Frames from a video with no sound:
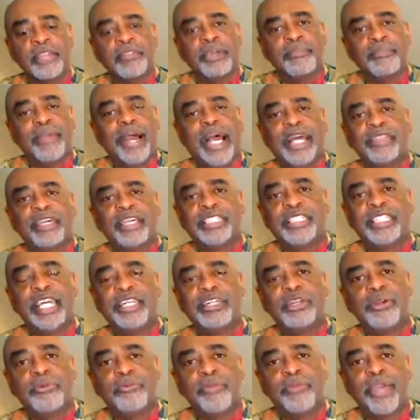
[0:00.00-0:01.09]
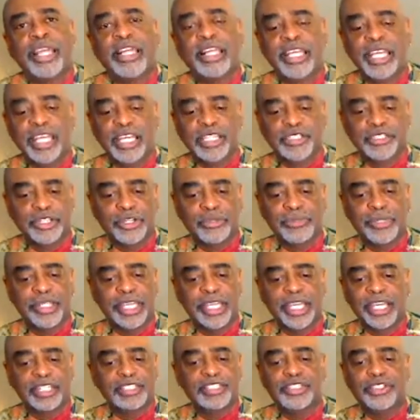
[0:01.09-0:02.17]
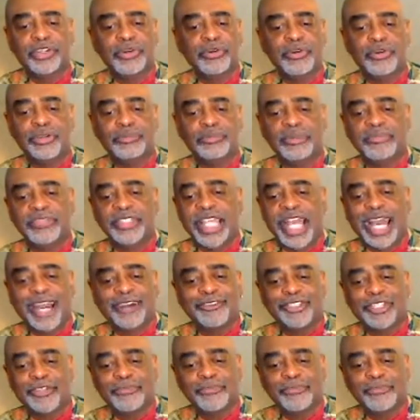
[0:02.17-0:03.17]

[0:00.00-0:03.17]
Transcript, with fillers: the mind that is incorrectly interpreting, is torn with doubt,